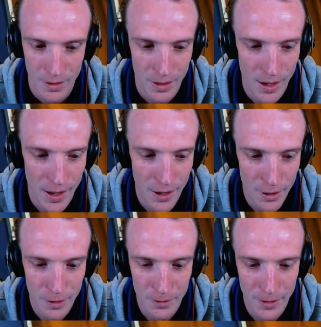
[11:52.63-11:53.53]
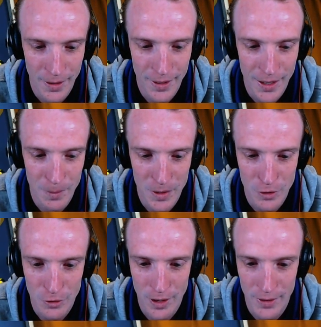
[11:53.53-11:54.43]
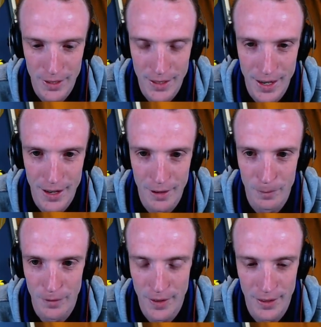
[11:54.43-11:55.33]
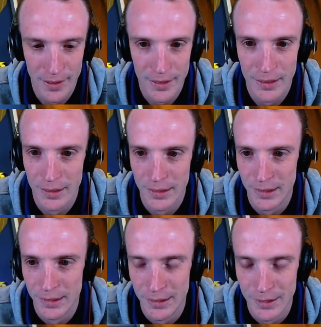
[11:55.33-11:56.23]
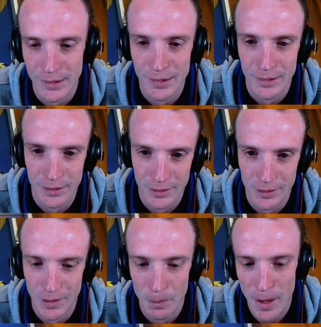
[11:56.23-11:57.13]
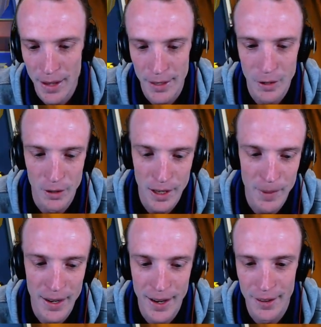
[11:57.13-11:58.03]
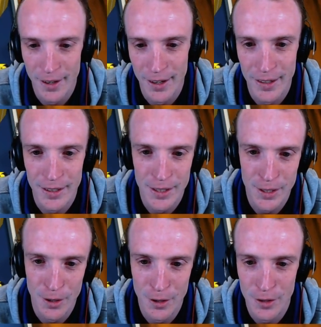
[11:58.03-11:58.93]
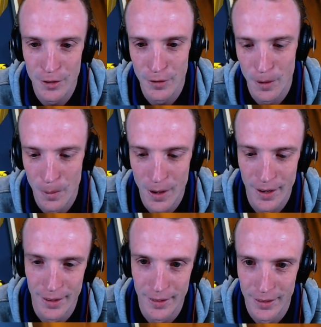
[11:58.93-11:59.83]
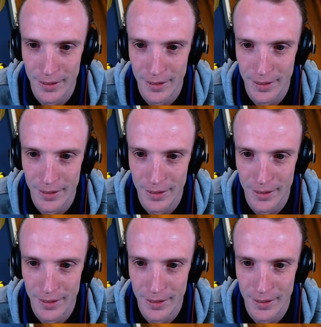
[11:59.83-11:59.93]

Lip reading: Yeah, I don't really need Misdreavus down, I'm feeling. But it could give me another surge if I want it.